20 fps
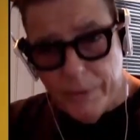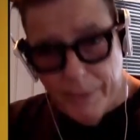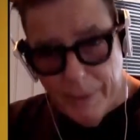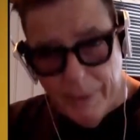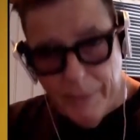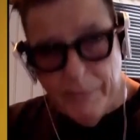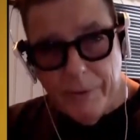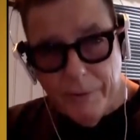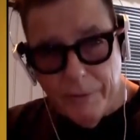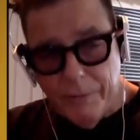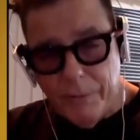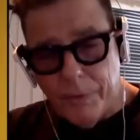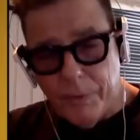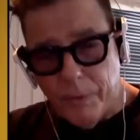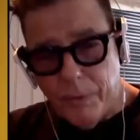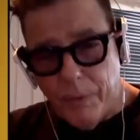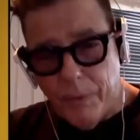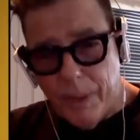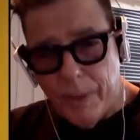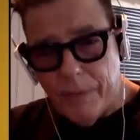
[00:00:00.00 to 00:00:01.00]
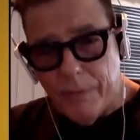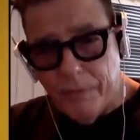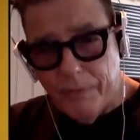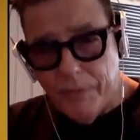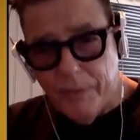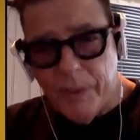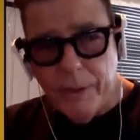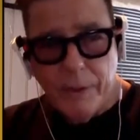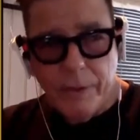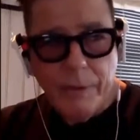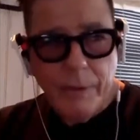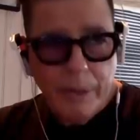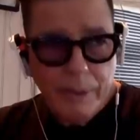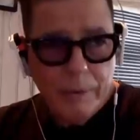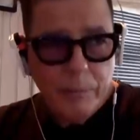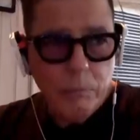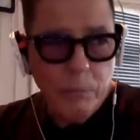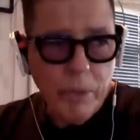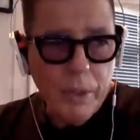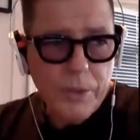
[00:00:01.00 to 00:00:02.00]
they live in great fear,
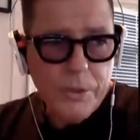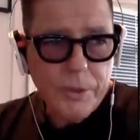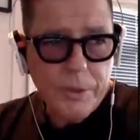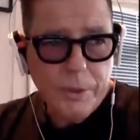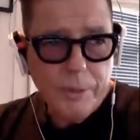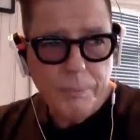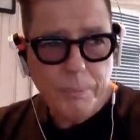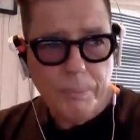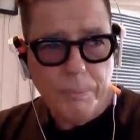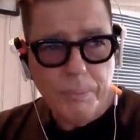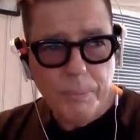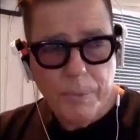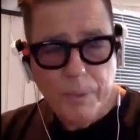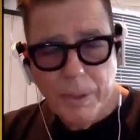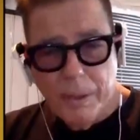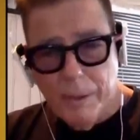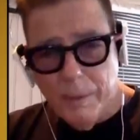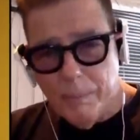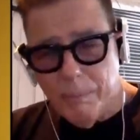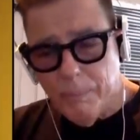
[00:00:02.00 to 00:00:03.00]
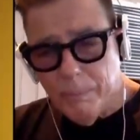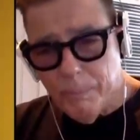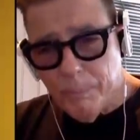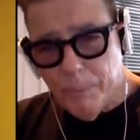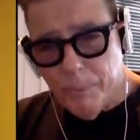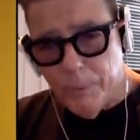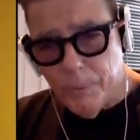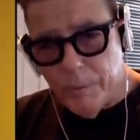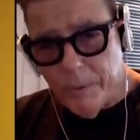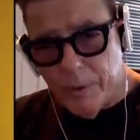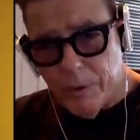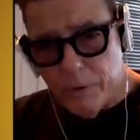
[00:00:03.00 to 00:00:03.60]
and Putin